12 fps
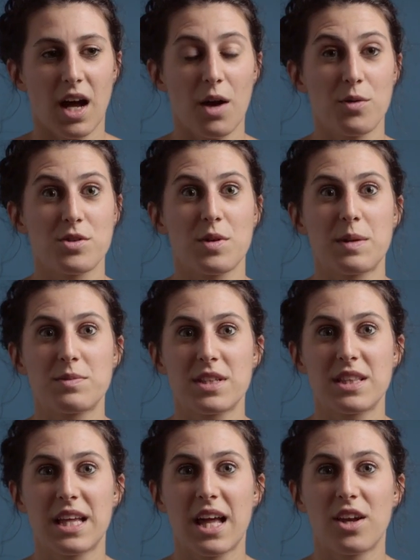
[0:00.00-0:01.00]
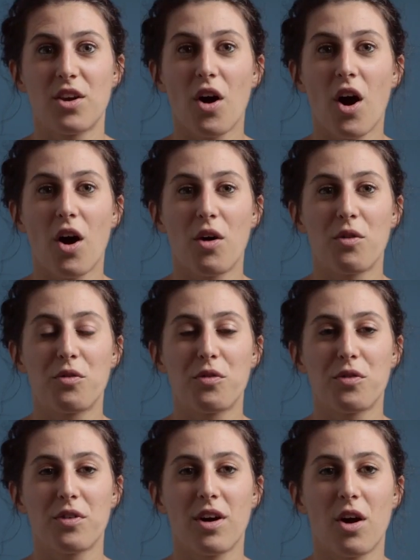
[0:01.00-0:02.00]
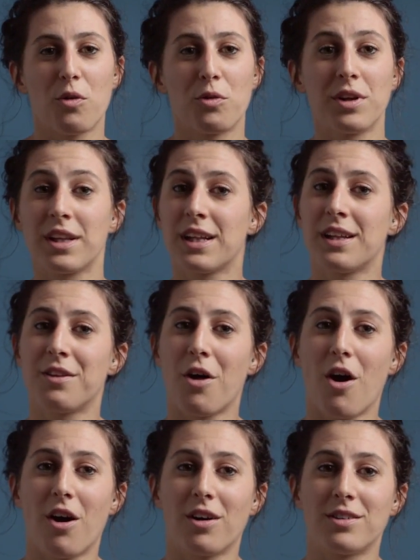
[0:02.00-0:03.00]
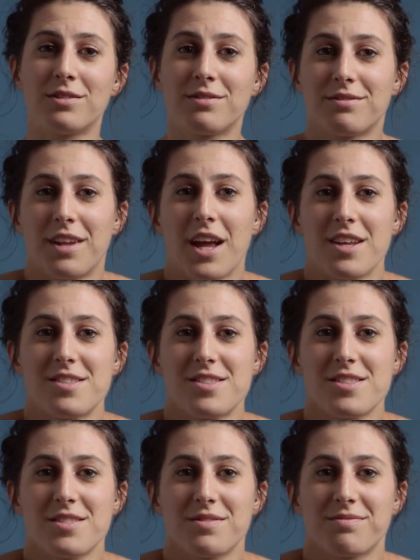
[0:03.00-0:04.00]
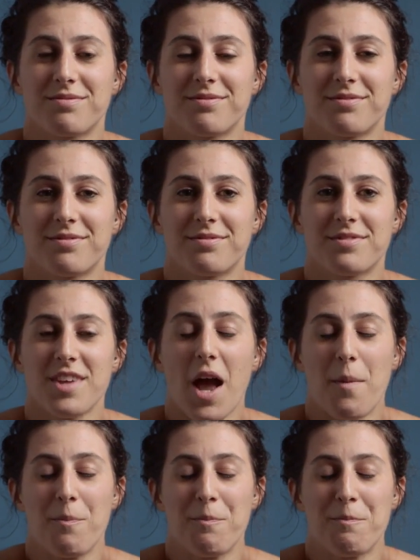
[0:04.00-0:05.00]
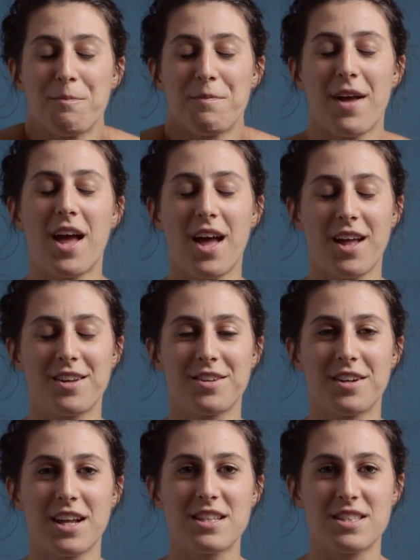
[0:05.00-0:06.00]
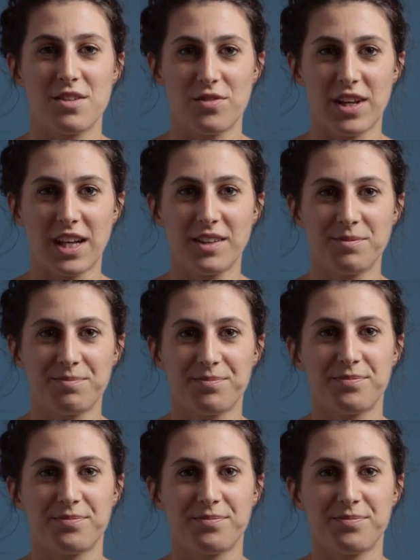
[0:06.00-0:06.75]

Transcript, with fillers: I was raped at the end of a really long, nice time and a nice evening.